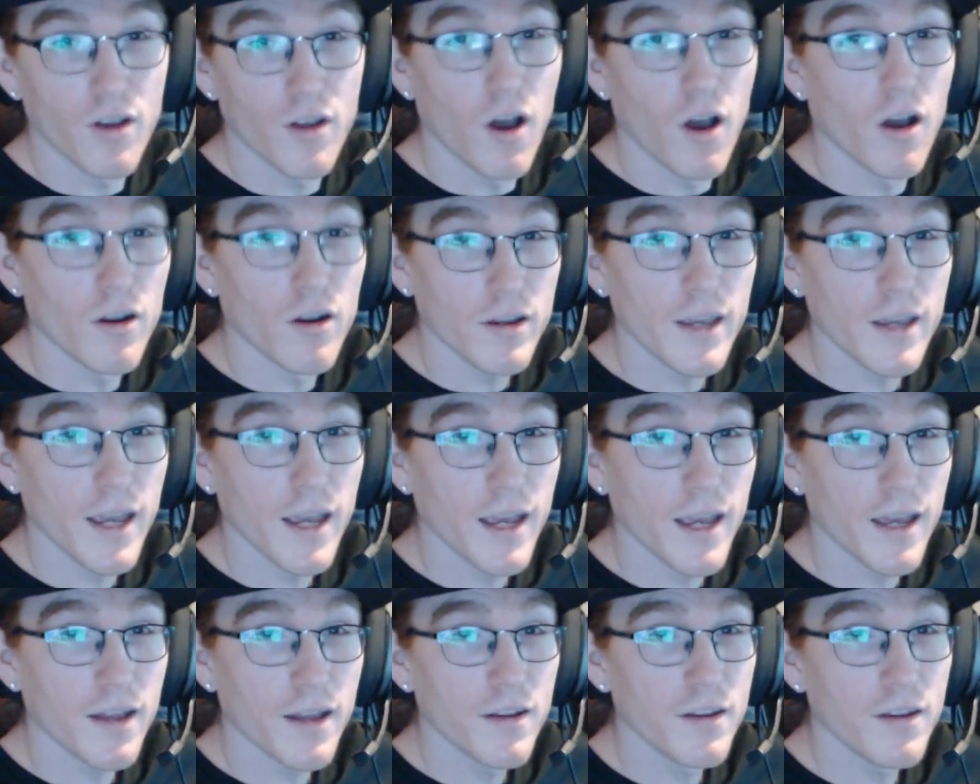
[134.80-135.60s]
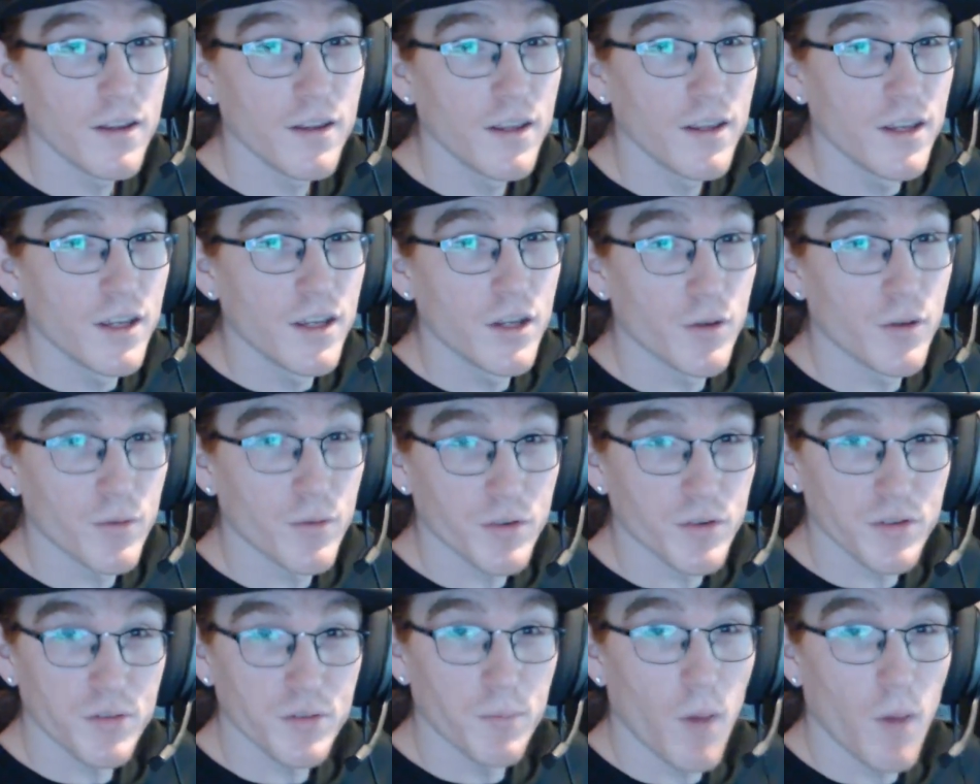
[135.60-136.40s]
a dog can. He
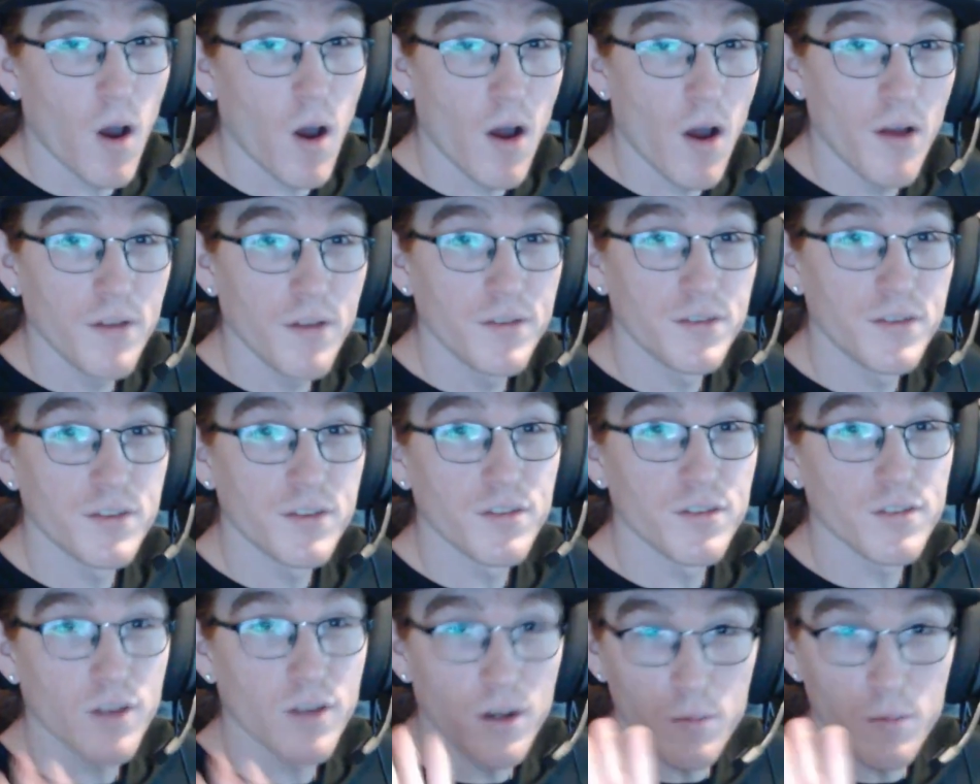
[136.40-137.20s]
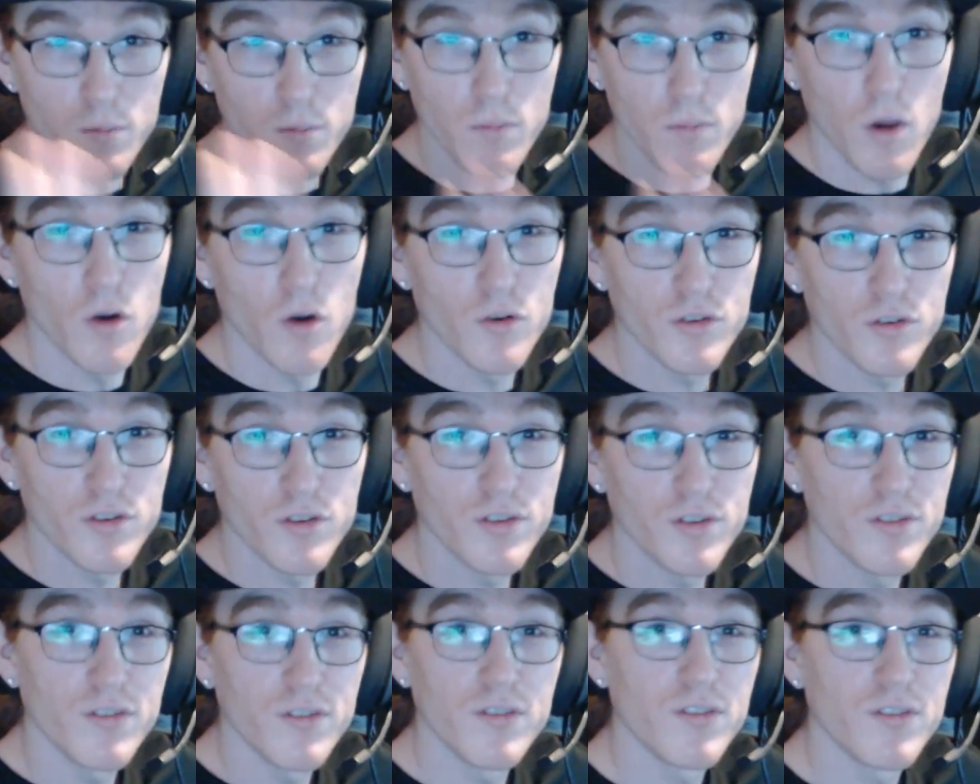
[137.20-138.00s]
responds, he's got
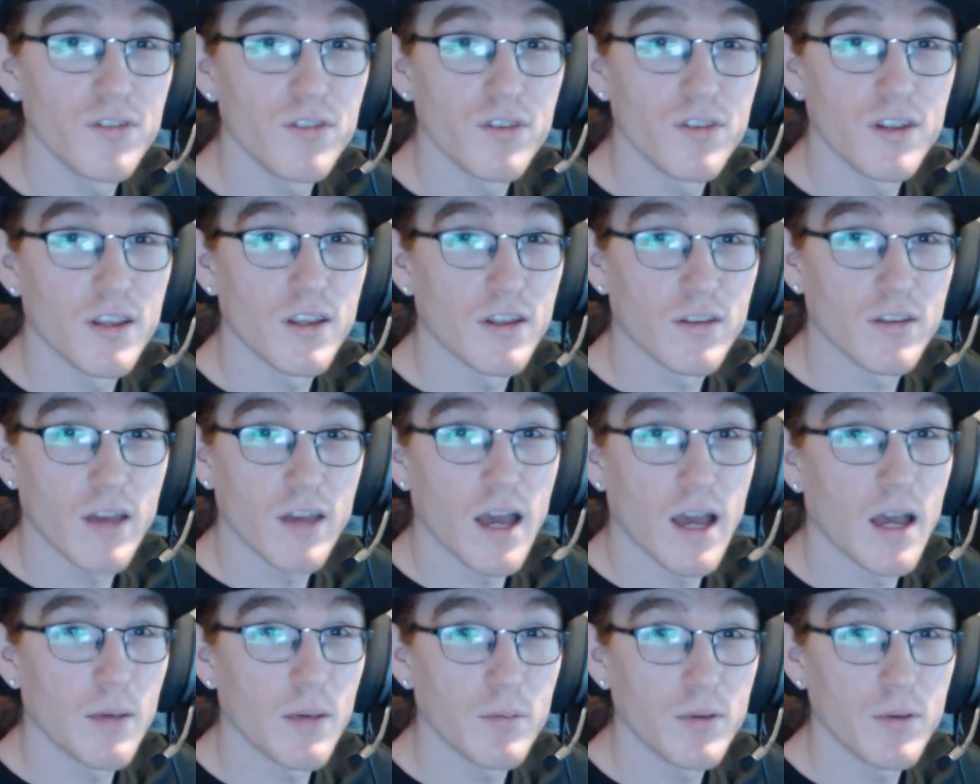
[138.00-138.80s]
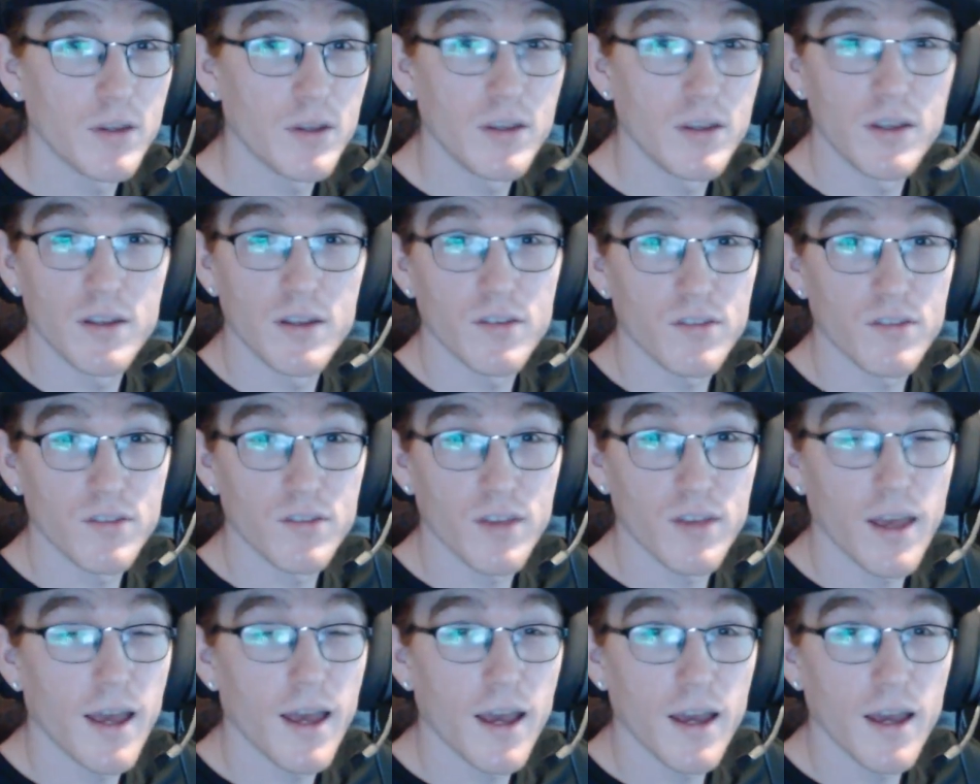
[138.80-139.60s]
emotions, he gets happy, he gets
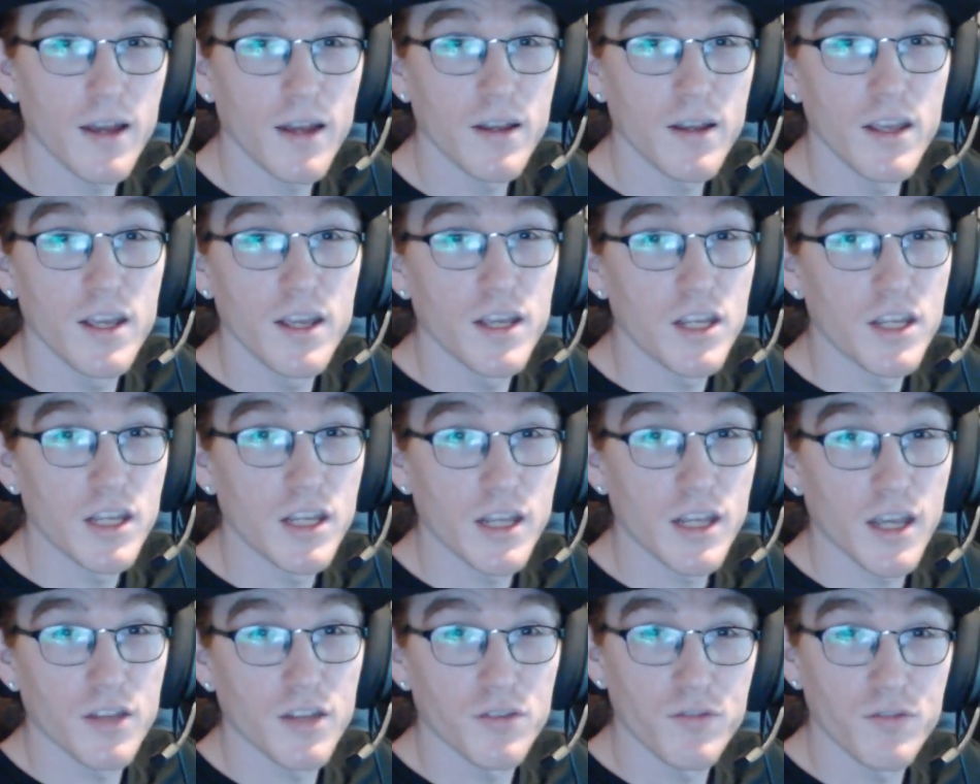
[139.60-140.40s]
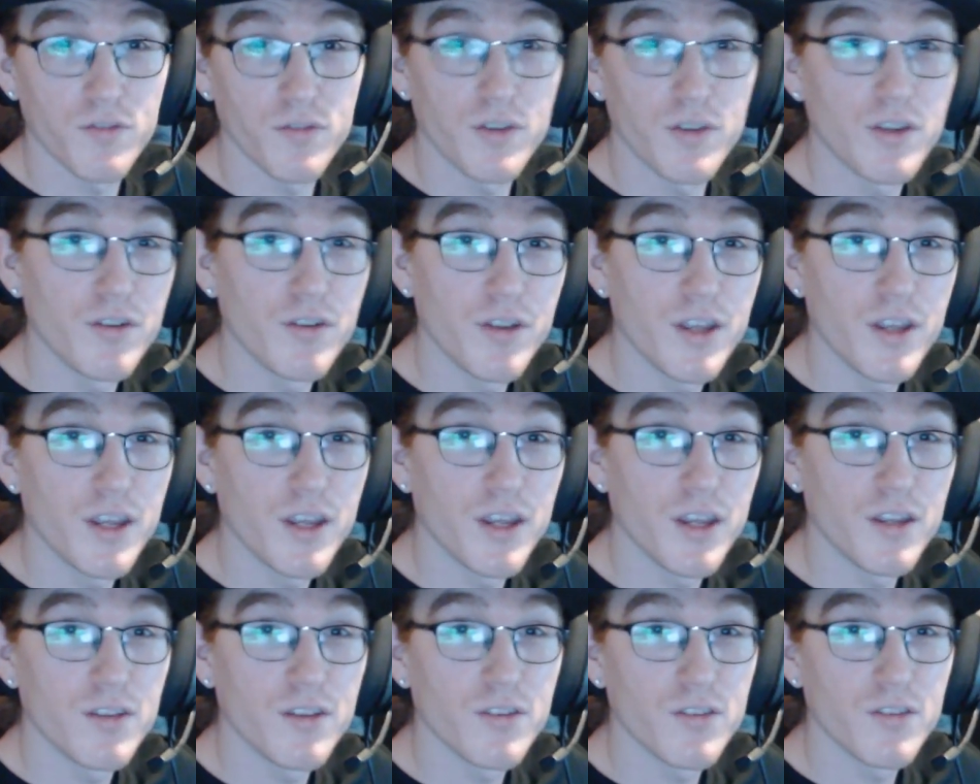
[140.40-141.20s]
sad, he has
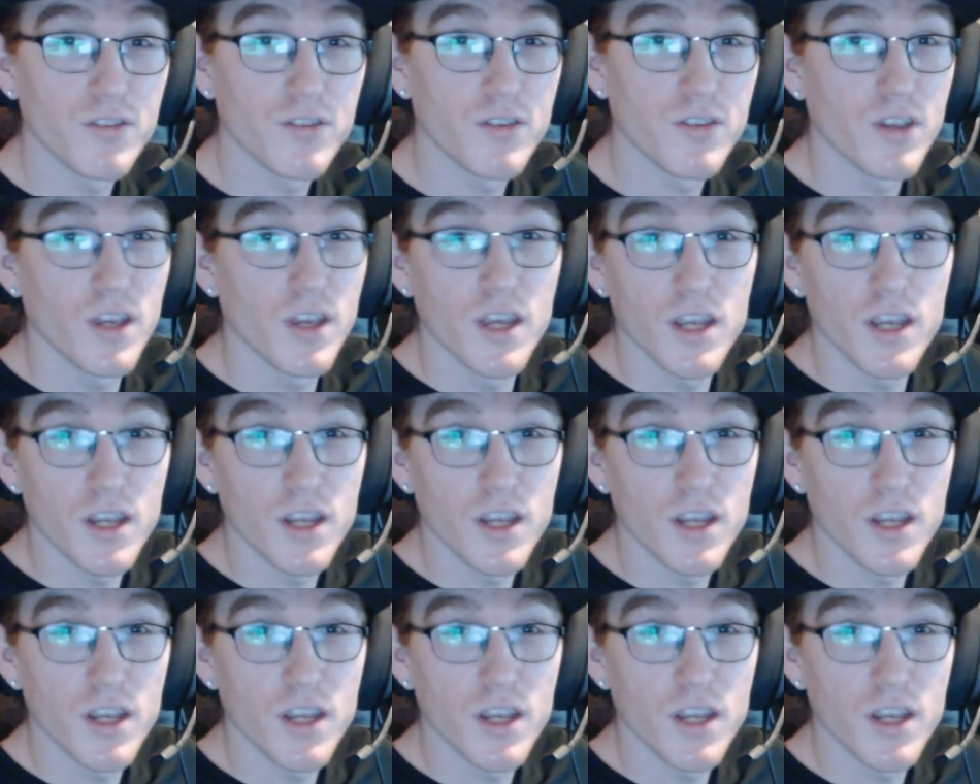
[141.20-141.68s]
feelings,